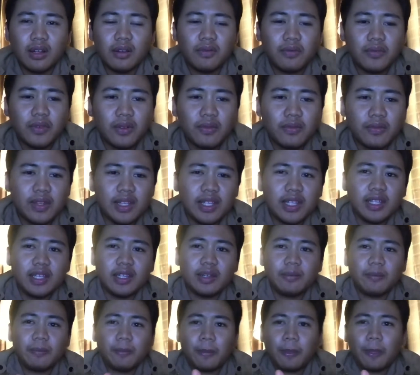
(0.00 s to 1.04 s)
Fourthly,
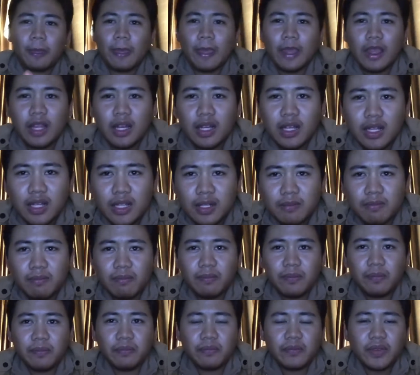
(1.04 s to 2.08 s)

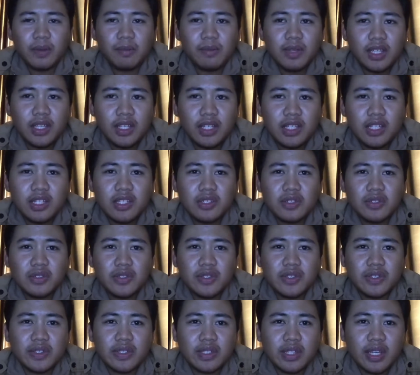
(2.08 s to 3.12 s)
family
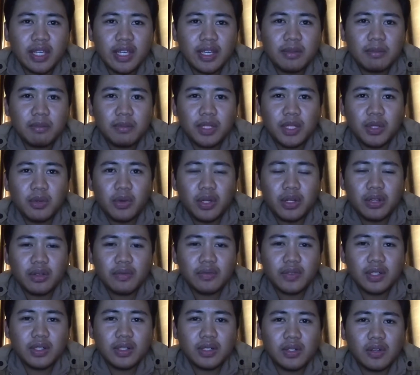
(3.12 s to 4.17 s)
issues can be one of
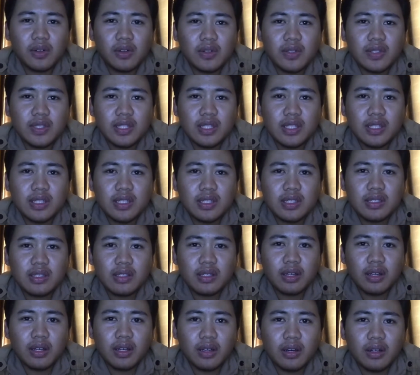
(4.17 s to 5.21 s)
the causes
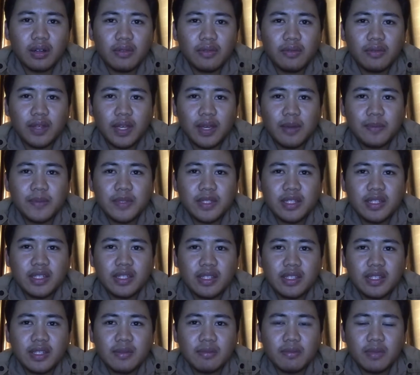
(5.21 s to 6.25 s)
of
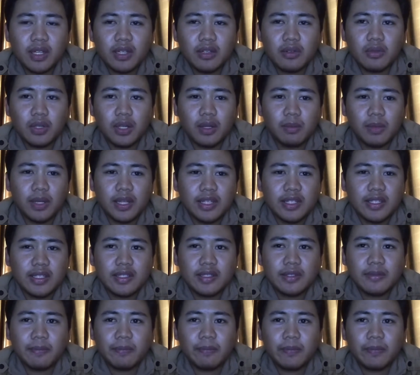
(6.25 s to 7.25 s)
absenteeism at the workplace.